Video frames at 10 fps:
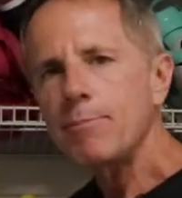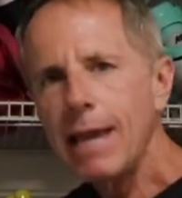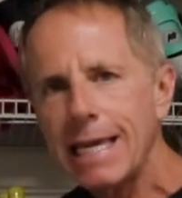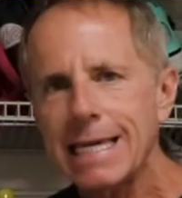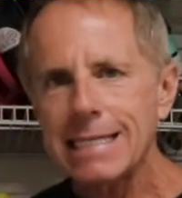
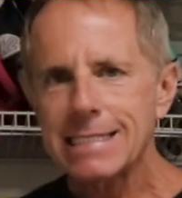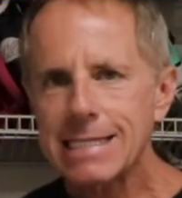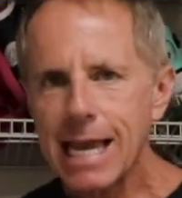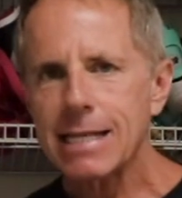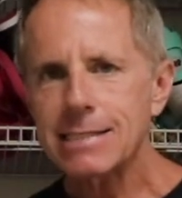making
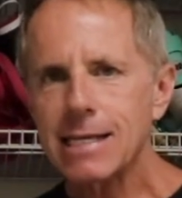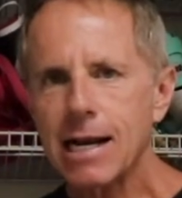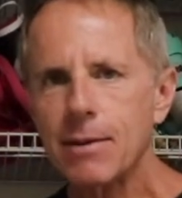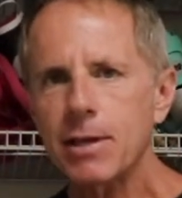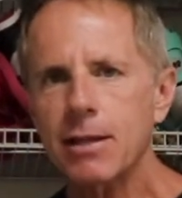sense and
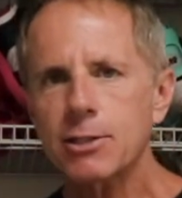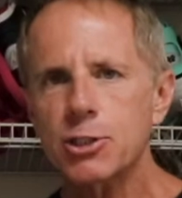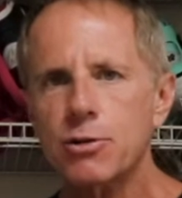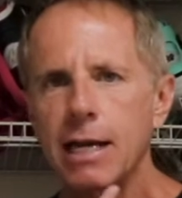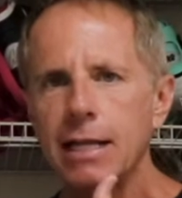I'm
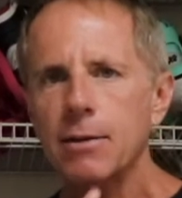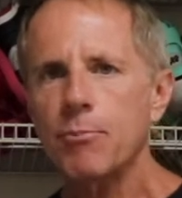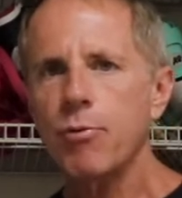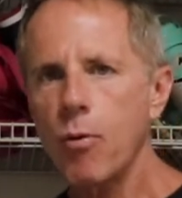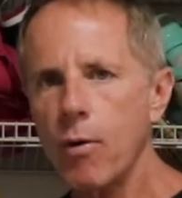illustrating the
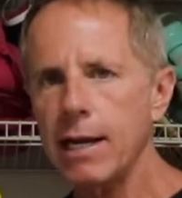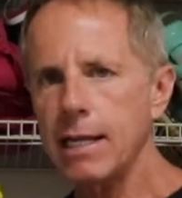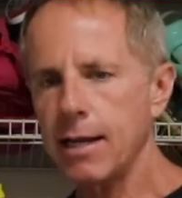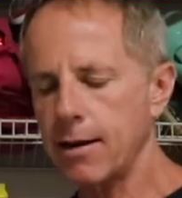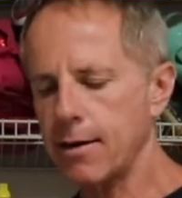point
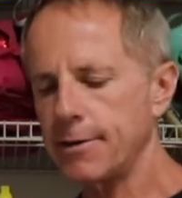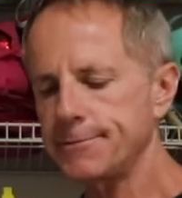here.